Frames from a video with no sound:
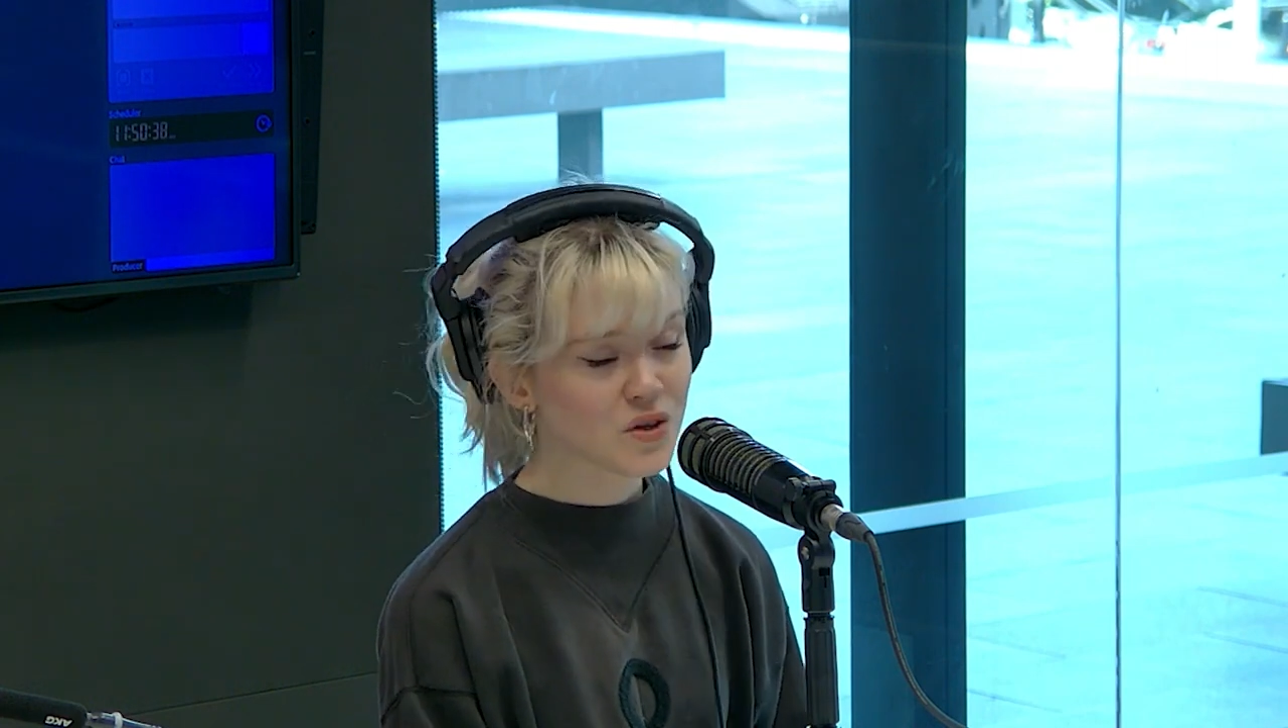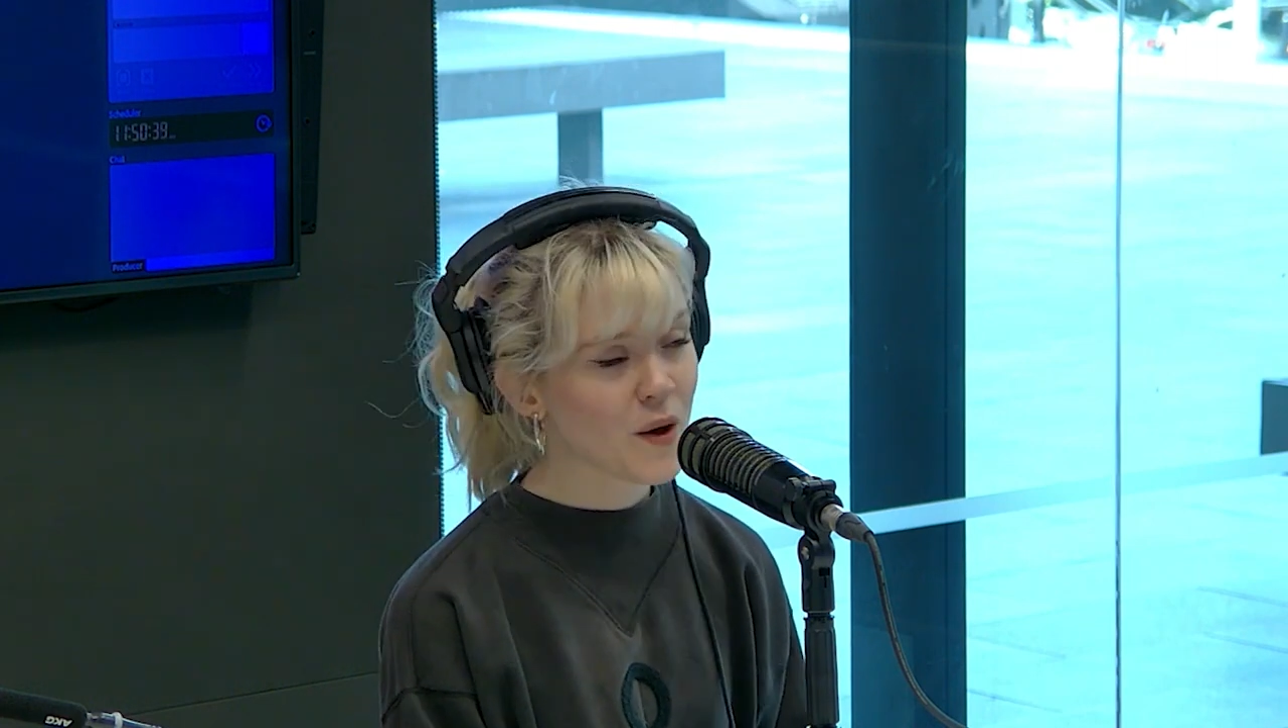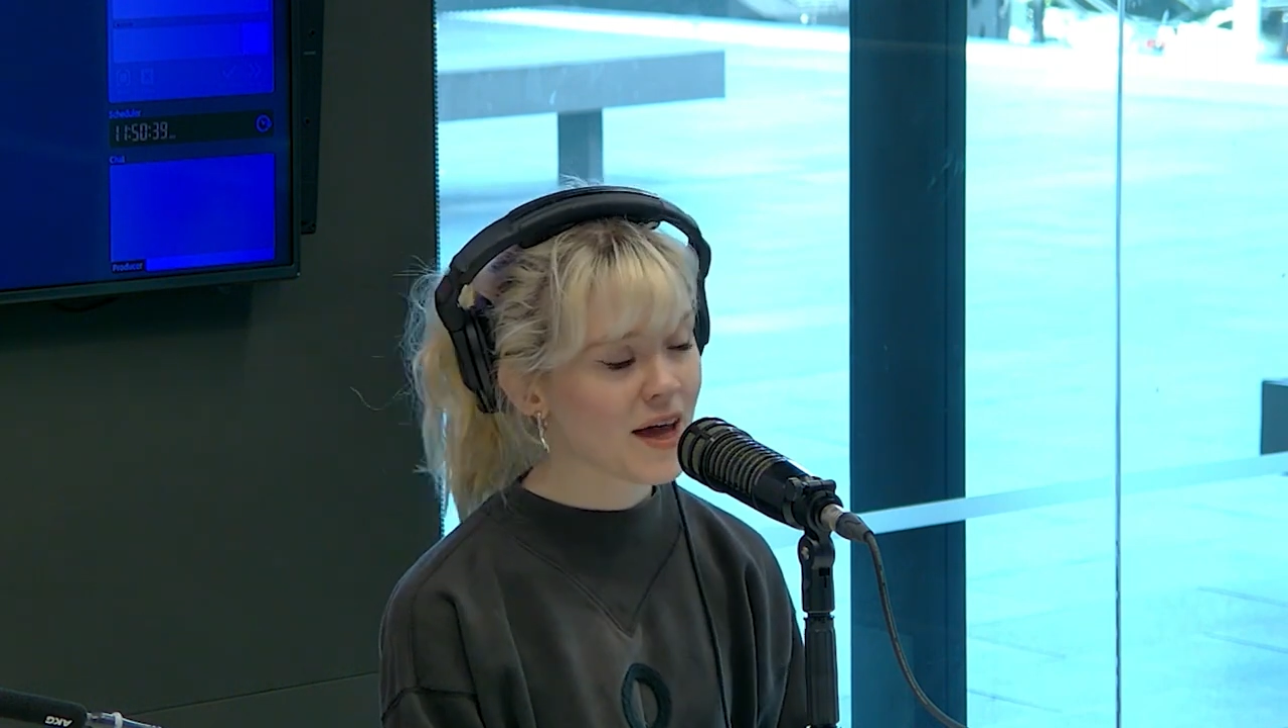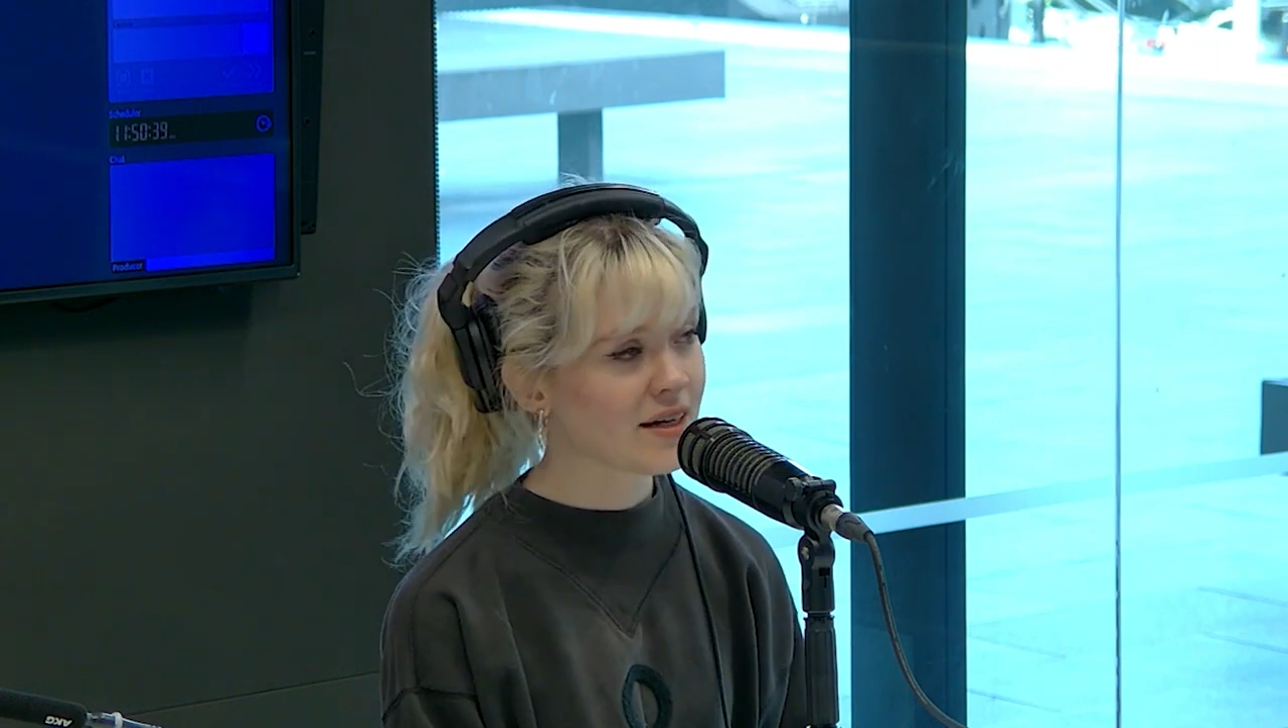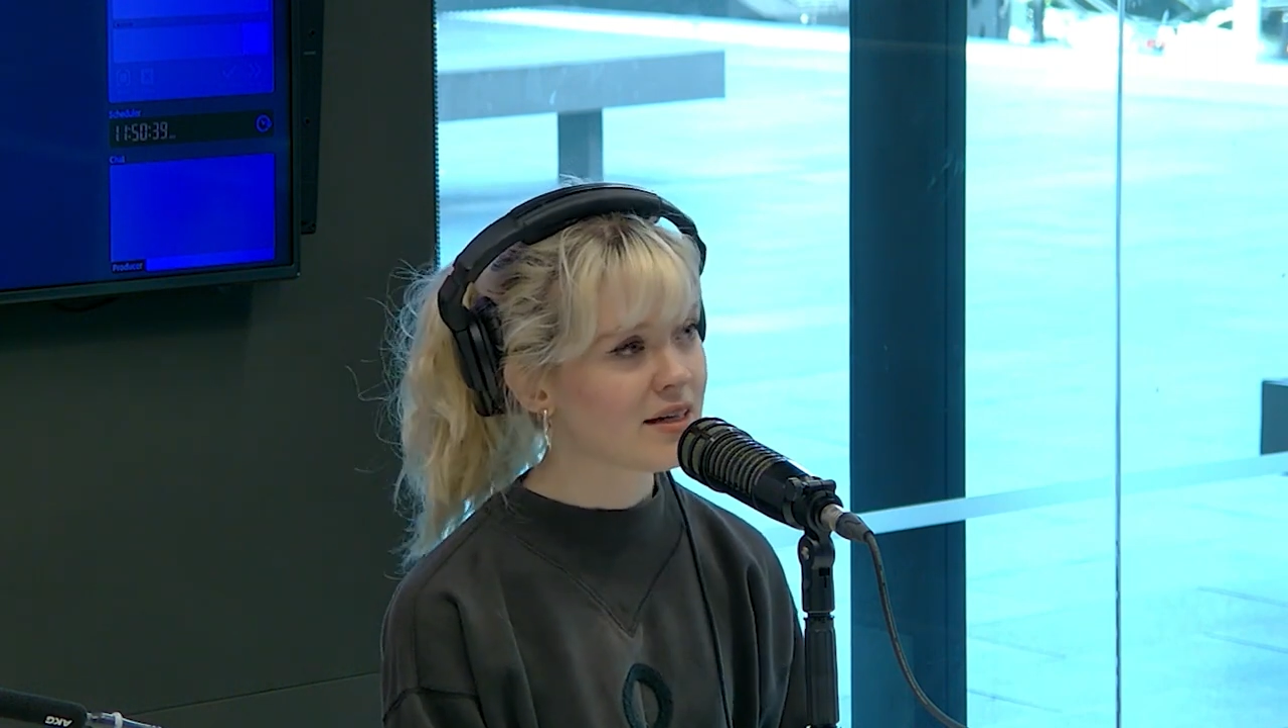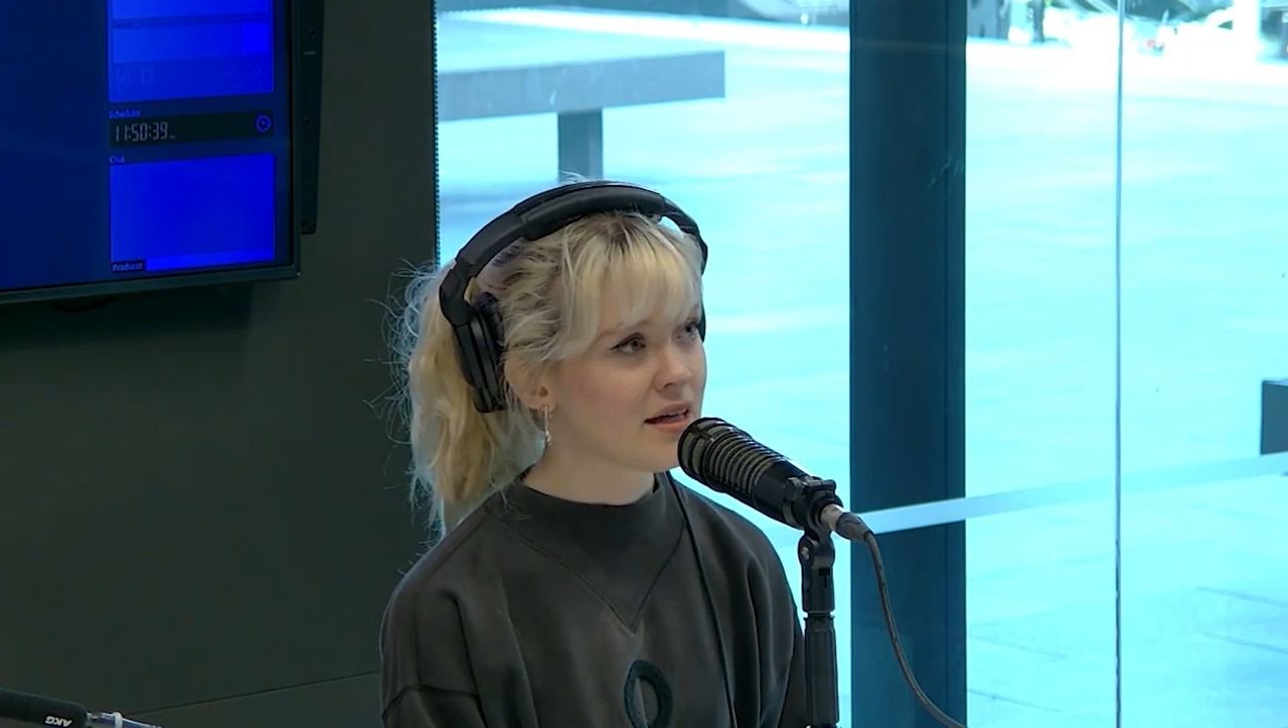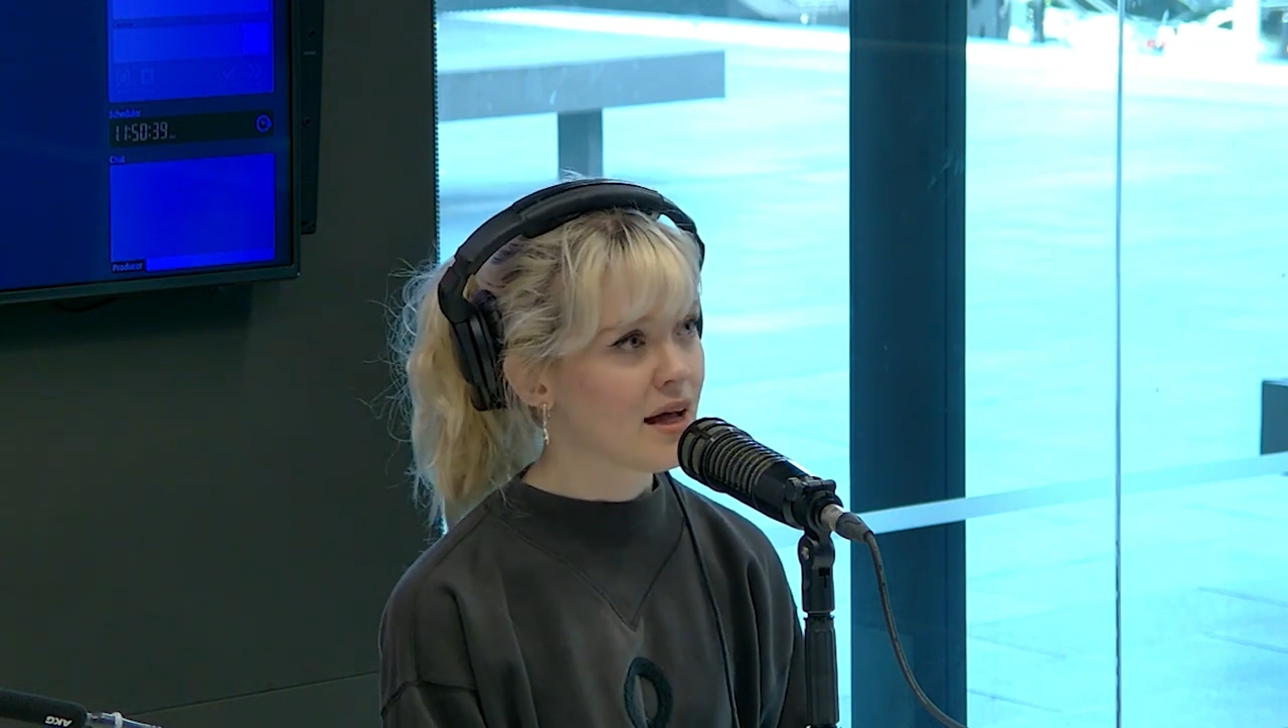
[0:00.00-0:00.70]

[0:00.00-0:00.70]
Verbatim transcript: you when